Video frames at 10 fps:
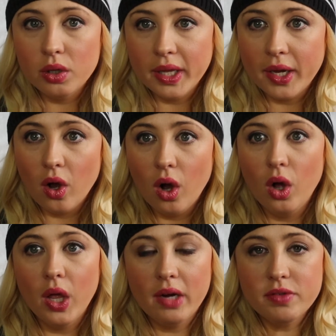like
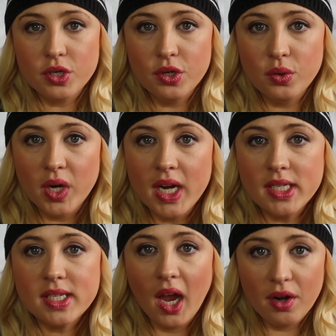all afternoon and
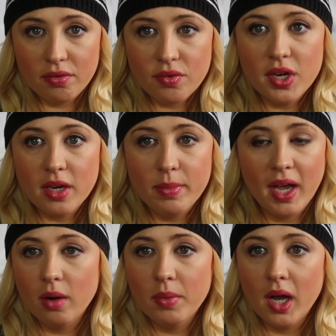it's kind of freaking me
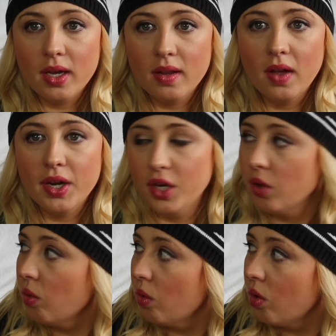out. I'm not gonna lie to
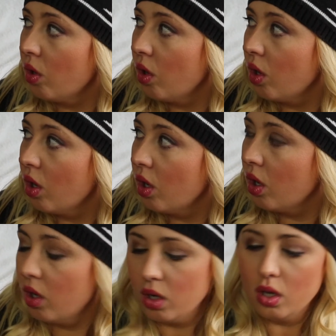you.
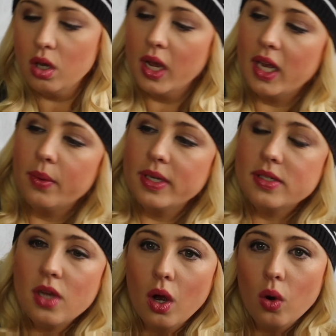Anyway,
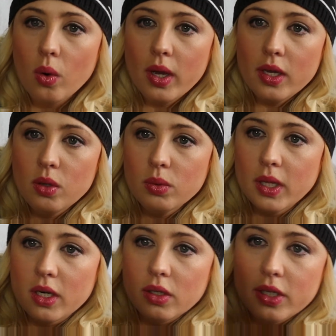so you
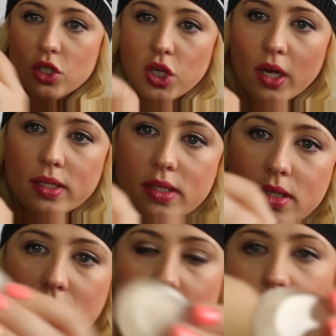literally
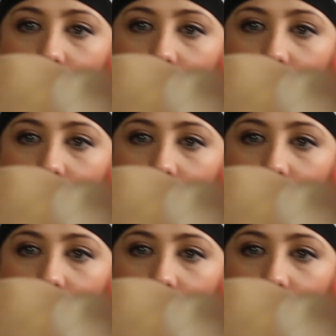just